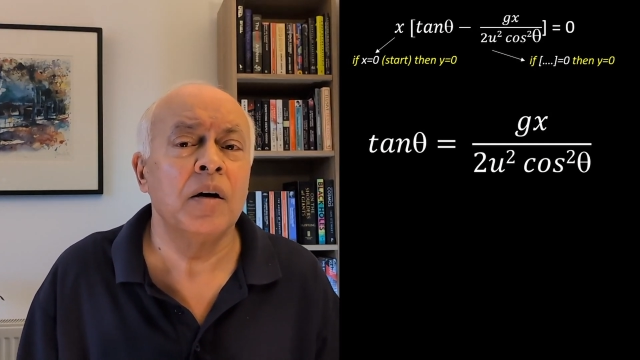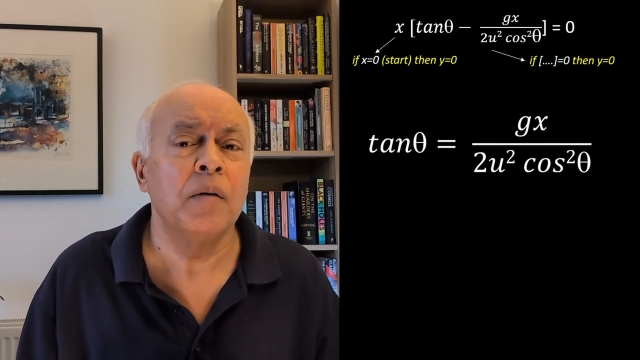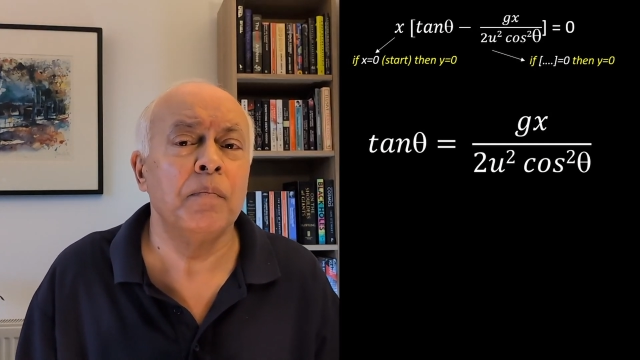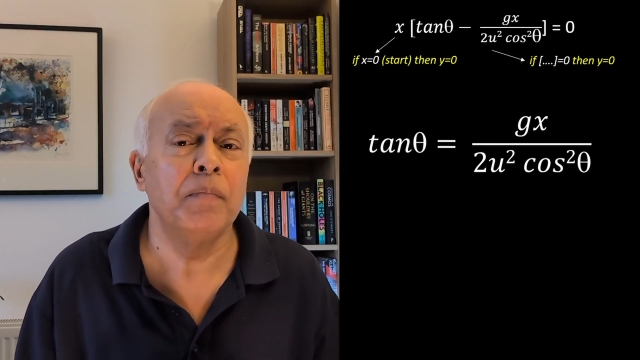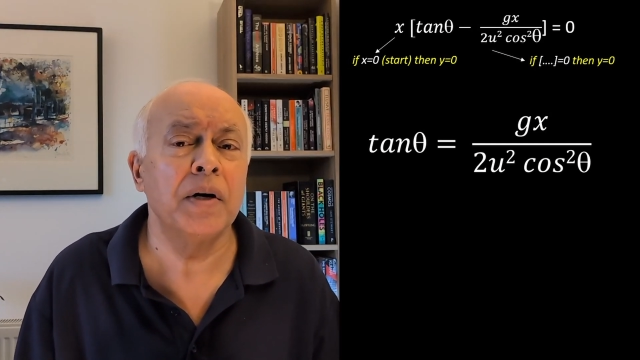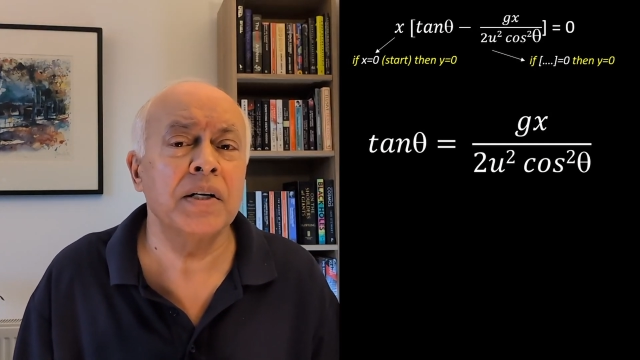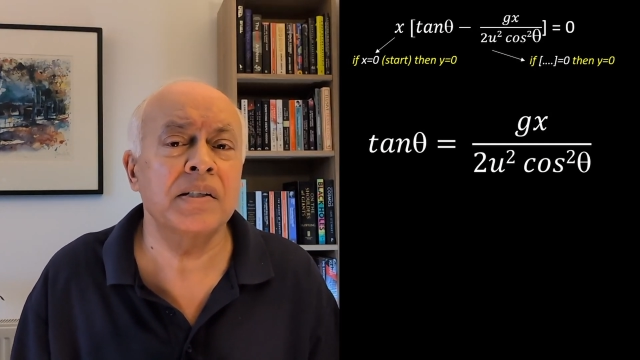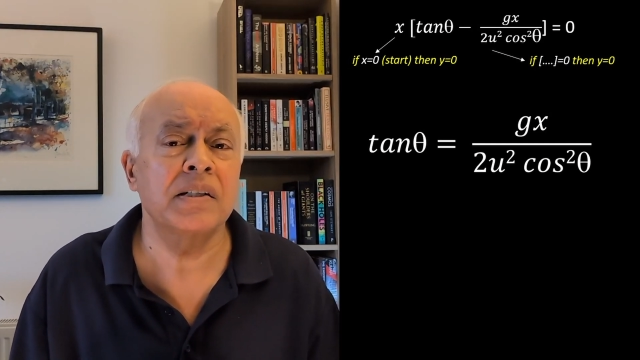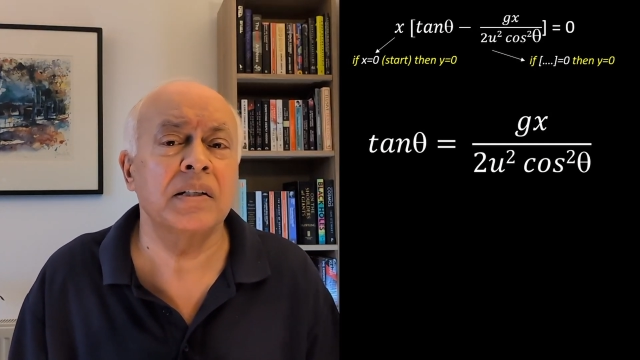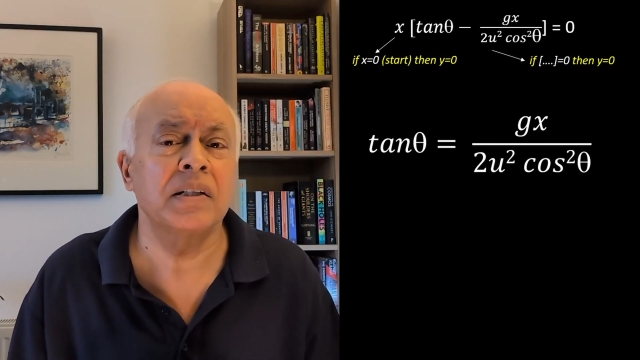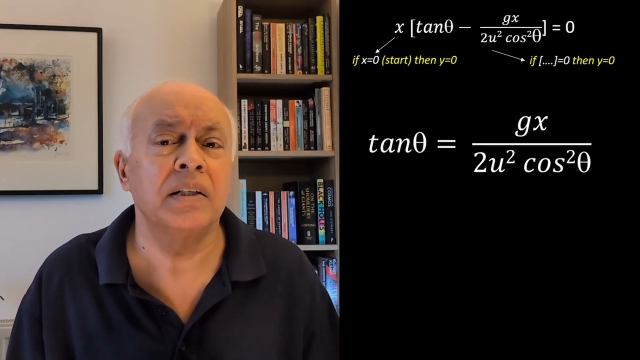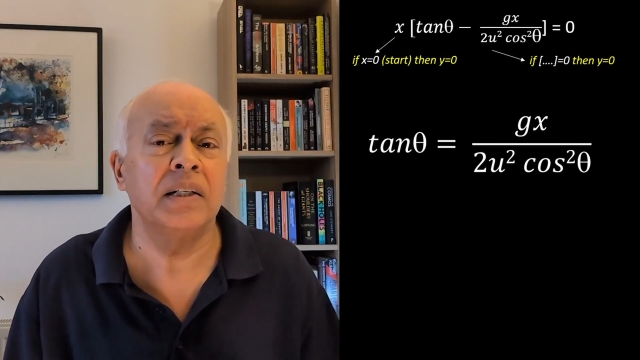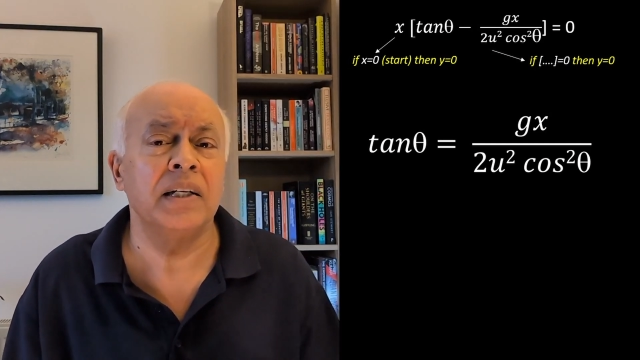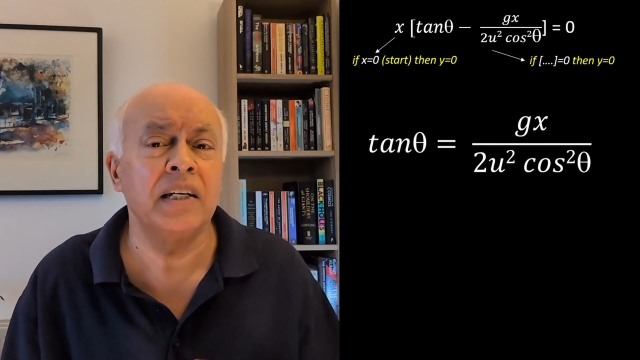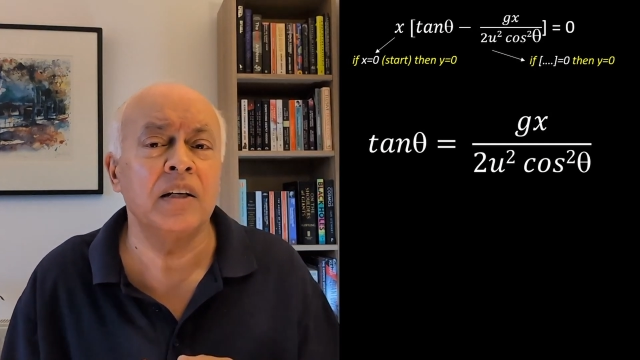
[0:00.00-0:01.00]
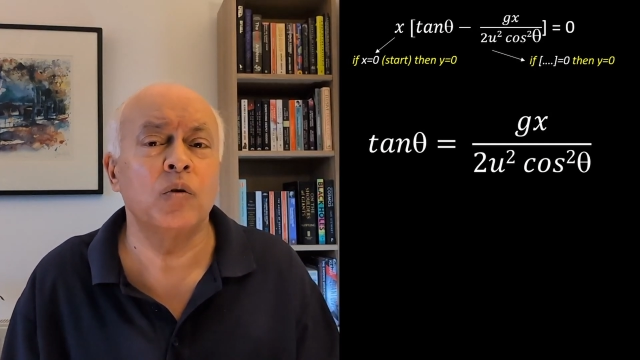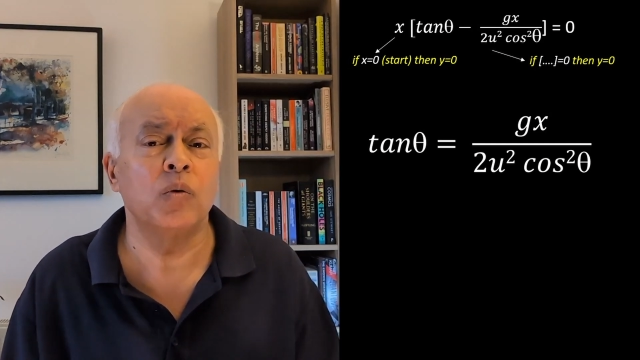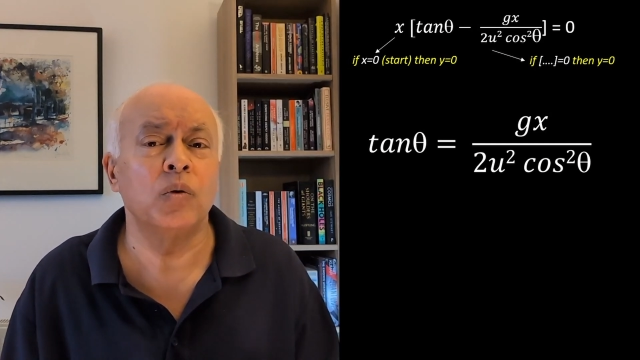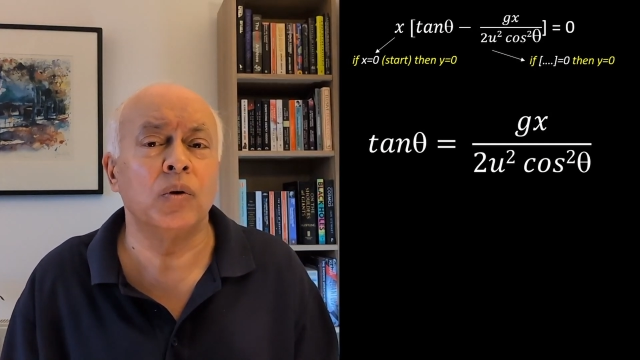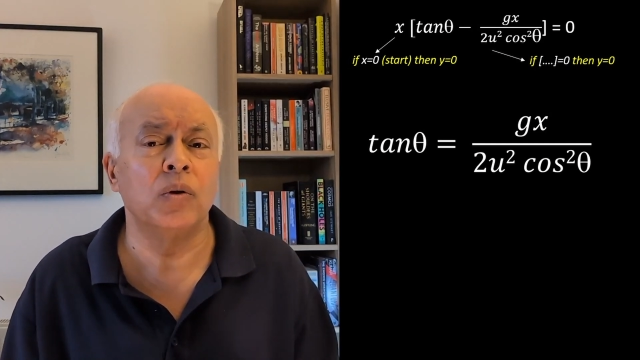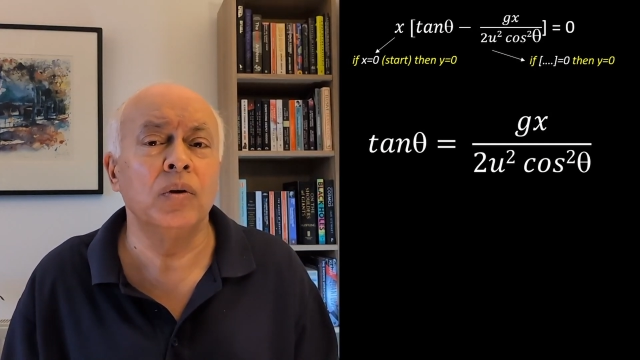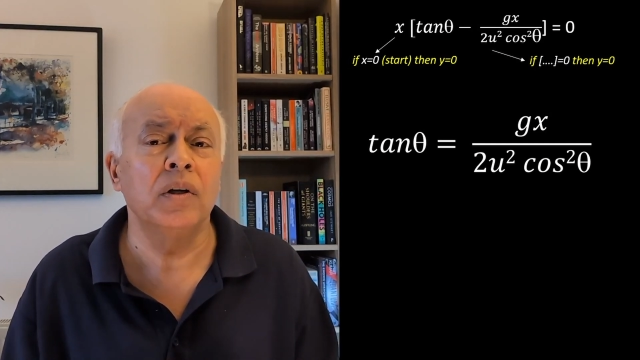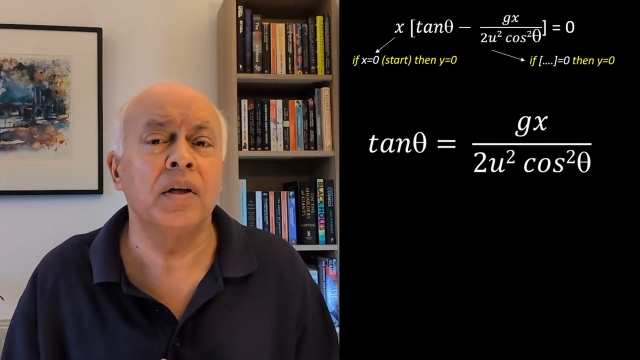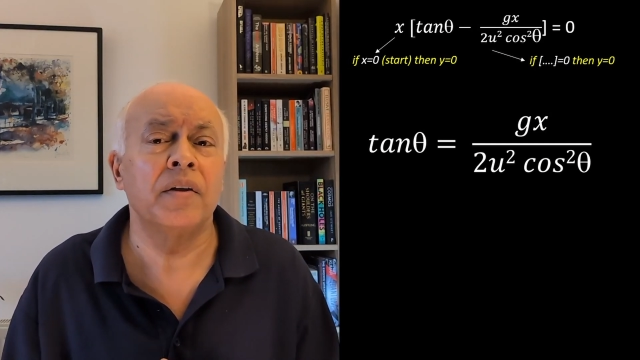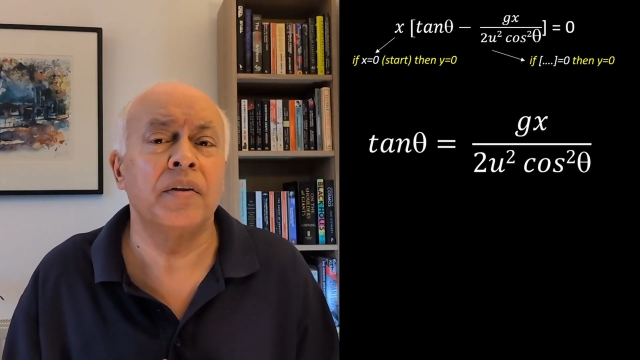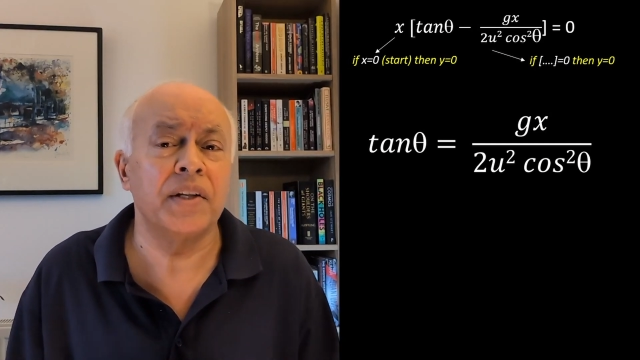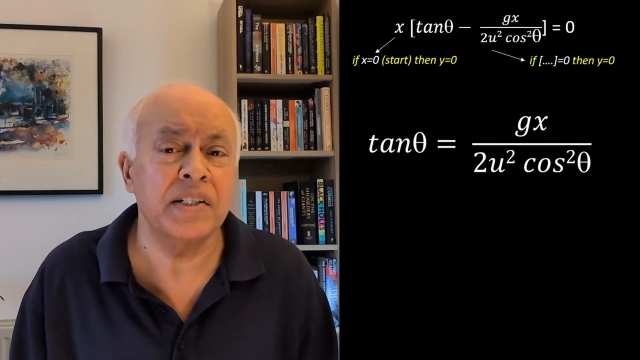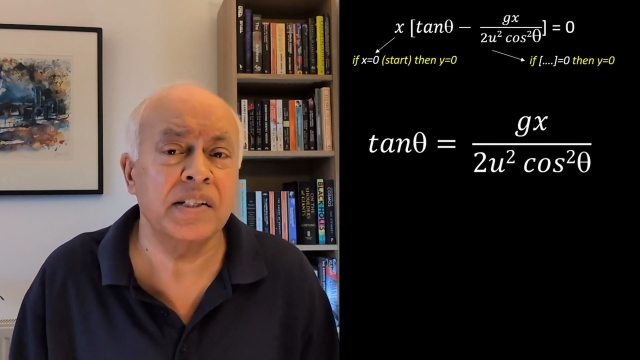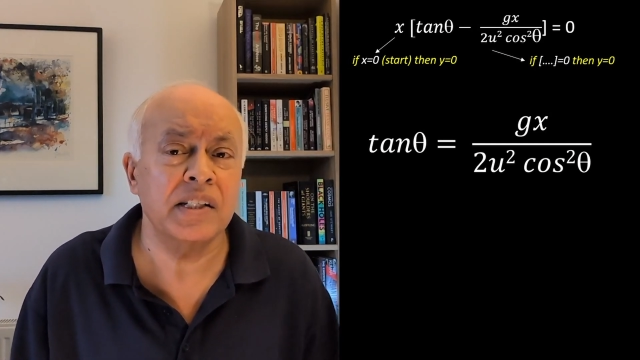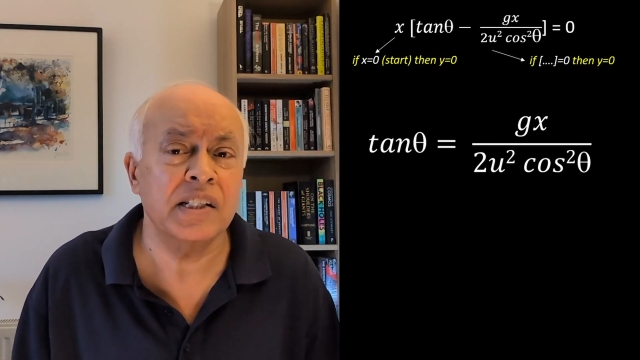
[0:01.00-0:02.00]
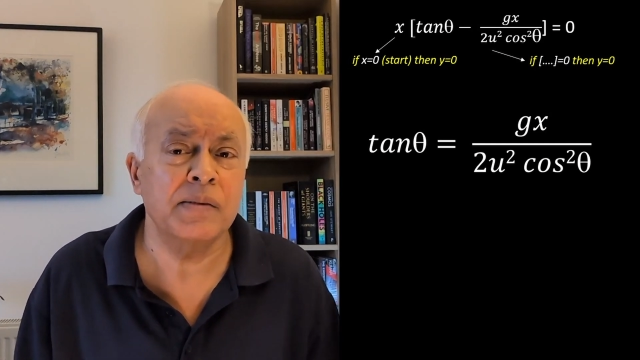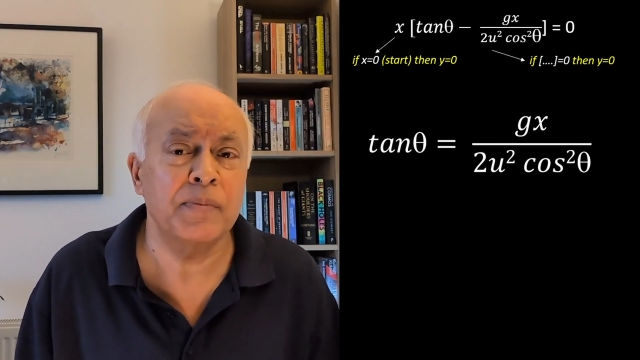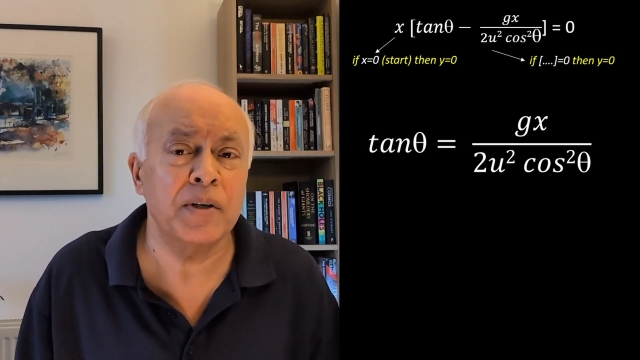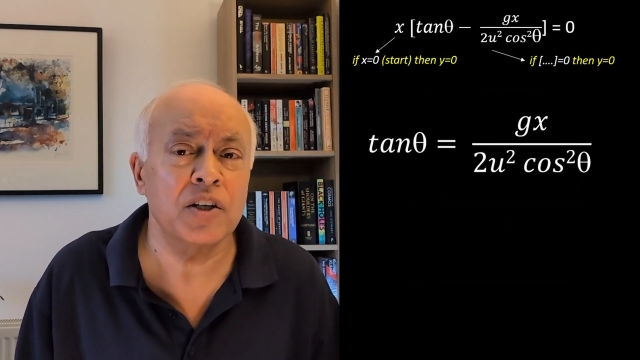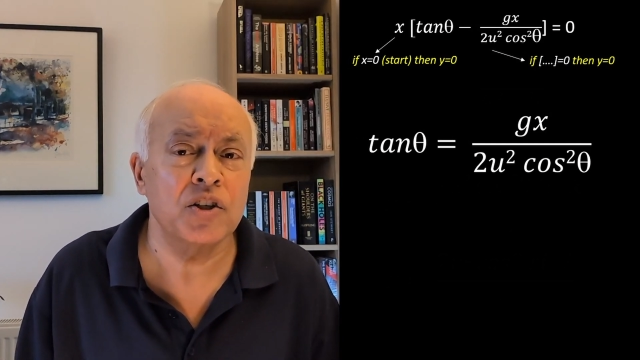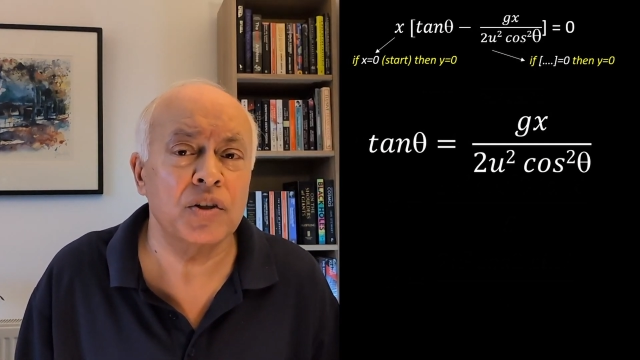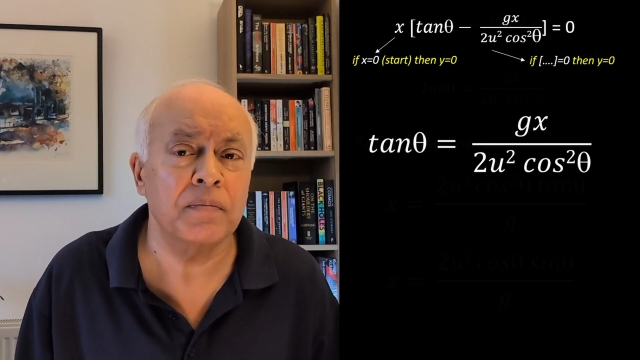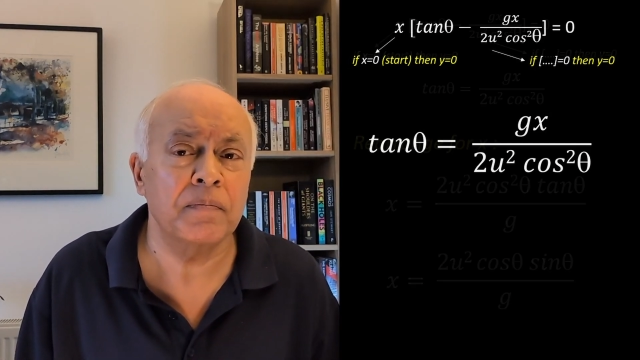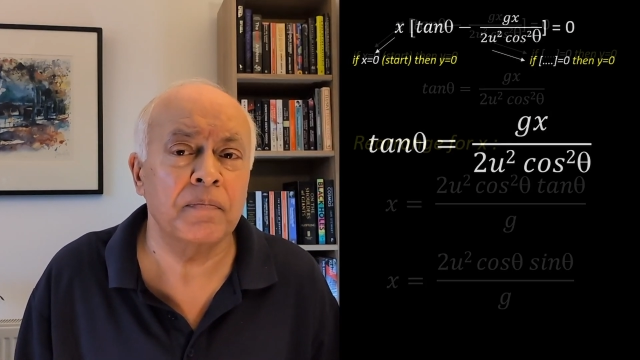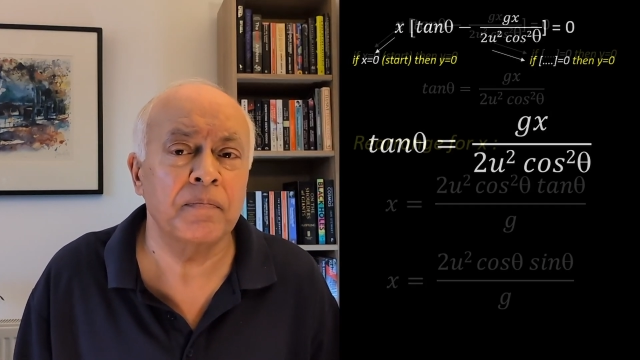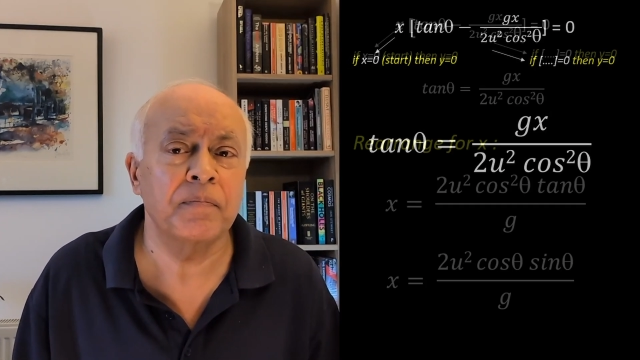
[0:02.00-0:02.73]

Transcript: must equal this expression.